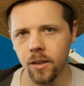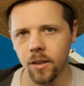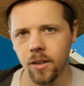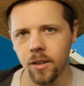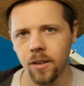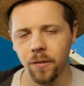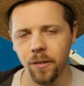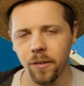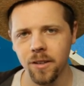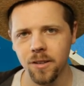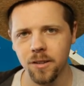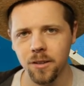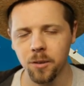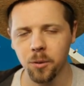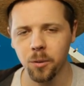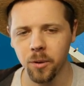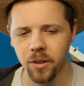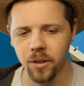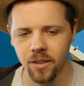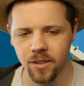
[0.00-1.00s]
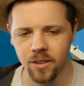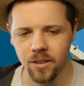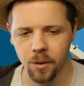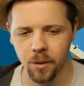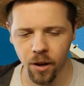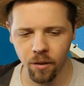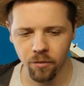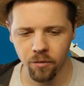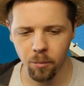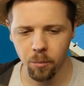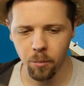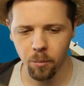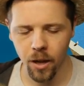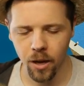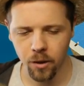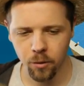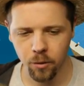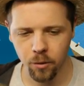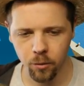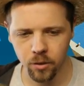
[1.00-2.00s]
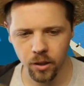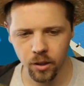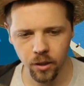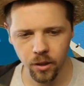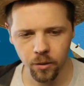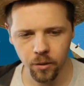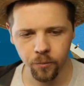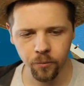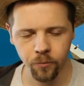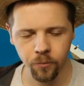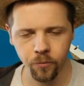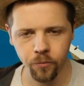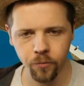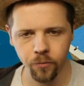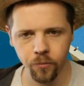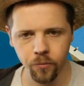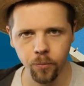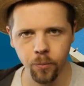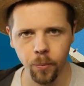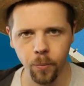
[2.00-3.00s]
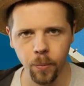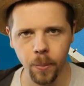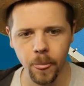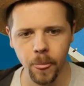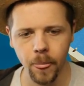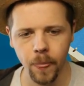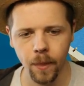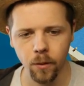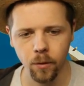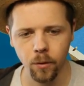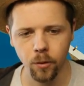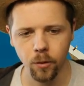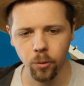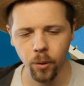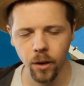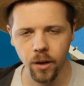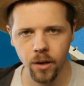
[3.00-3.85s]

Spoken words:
for this to work is I'm going to have to manually create